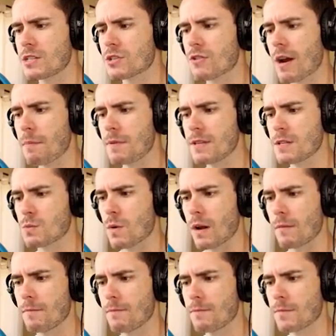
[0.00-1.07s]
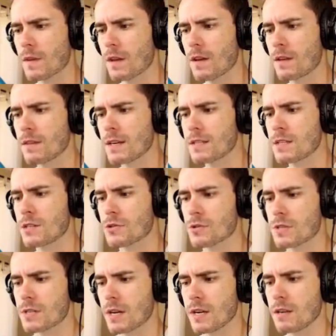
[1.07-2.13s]
scrap this one. That's
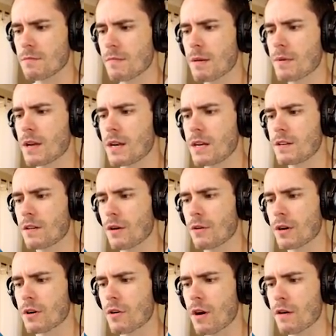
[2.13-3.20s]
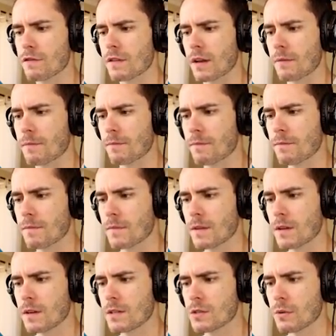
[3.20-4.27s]
interesting. Maybe I need to go into crafting.
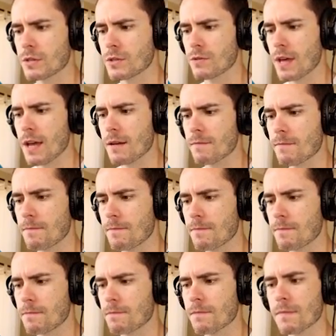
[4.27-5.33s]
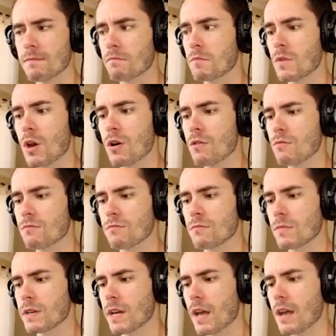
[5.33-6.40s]
Do I do that? No?
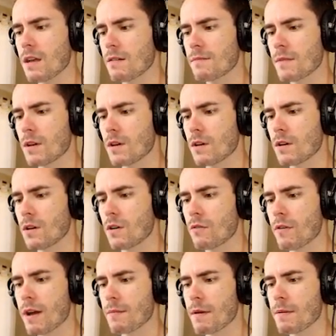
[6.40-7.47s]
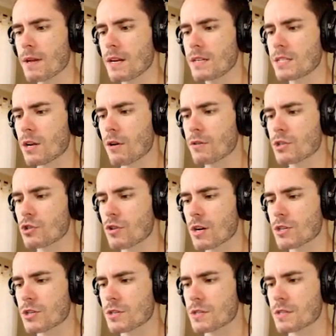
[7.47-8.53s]
Okay. Alright, maybe I need to go into
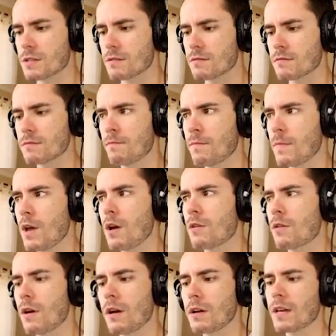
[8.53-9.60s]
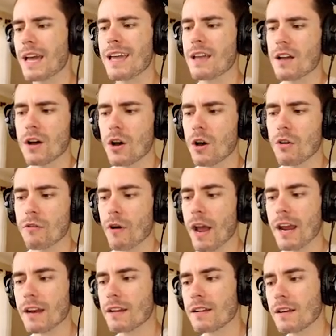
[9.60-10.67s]
structures. No. Okay.
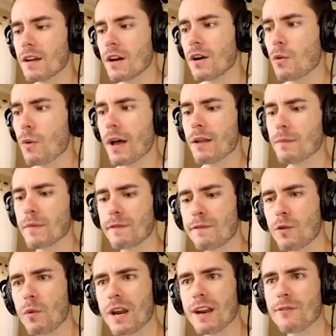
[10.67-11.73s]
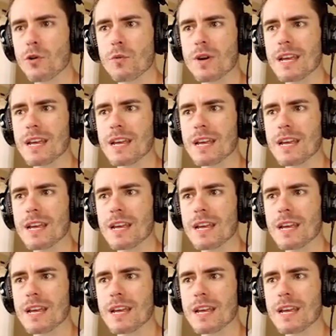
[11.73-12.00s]
Alright. Well, for whatever